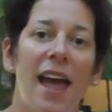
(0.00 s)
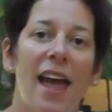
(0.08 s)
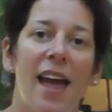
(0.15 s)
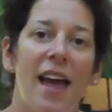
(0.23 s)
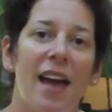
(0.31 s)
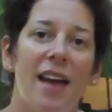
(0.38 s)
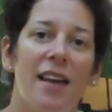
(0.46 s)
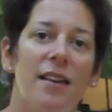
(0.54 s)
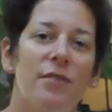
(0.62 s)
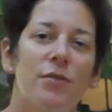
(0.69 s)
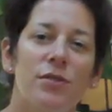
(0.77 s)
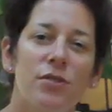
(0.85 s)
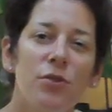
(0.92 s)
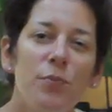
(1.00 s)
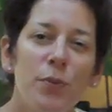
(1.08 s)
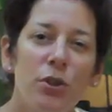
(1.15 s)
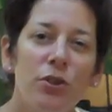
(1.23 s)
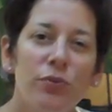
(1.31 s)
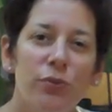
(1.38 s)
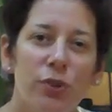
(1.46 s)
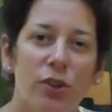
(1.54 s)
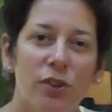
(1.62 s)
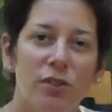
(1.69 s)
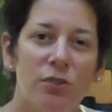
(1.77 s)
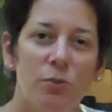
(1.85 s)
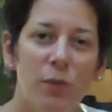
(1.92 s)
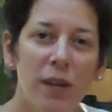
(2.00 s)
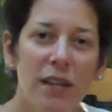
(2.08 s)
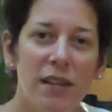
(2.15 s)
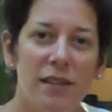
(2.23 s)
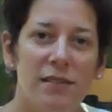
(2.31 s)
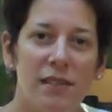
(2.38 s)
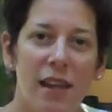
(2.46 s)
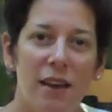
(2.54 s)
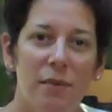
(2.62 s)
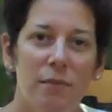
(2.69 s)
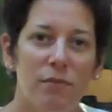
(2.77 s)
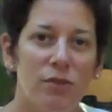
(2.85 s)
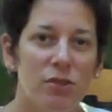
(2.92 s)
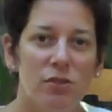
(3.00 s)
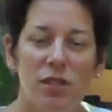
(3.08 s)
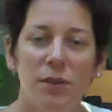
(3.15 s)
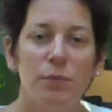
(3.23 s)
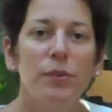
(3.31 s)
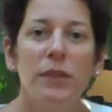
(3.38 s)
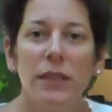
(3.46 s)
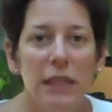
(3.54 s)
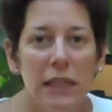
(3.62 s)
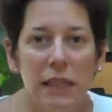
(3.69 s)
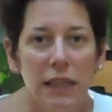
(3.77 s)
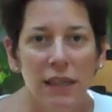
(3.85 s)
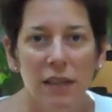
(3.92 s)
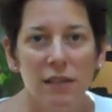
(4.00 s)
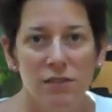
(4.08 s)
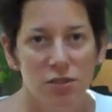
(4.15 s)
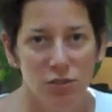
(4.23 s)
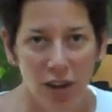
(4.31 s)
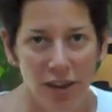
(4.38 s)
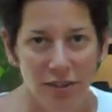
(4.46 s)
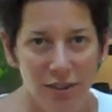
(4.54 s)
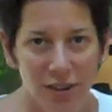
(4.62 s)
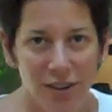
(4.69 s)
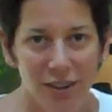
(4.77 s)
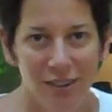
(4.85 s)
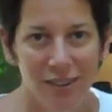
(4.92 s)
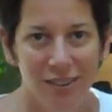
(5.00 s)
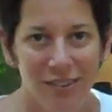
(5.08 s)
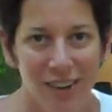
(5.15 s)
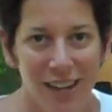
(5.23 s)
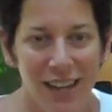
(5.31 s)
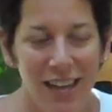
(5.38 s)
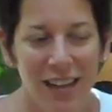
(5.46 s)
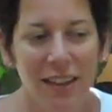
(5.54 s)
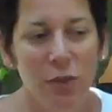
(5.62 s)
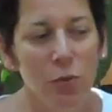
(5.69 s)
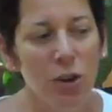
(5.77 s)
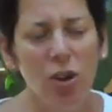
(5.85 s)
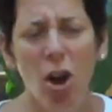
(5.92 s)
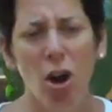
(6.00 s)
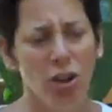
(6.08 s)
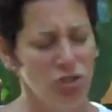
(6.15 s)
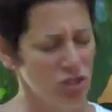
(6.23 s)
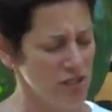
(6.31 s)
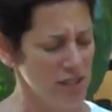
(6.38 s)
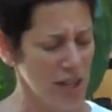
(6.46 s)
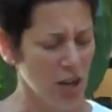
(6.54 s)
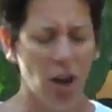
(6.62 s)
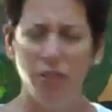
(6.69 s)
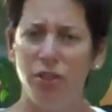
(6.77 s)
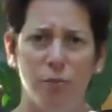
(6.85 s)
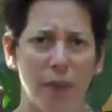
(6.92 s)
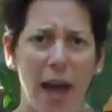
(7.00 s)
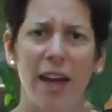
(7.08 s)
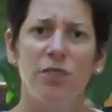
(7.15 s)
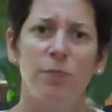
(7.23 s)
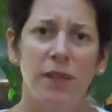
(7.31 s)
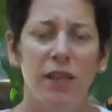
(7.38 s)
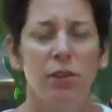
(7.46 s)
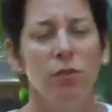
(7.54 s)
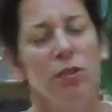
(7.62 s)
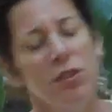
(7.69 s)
And it was so beautiful to witness them just completely surrender, right? And they weren't all just on their backs, but they were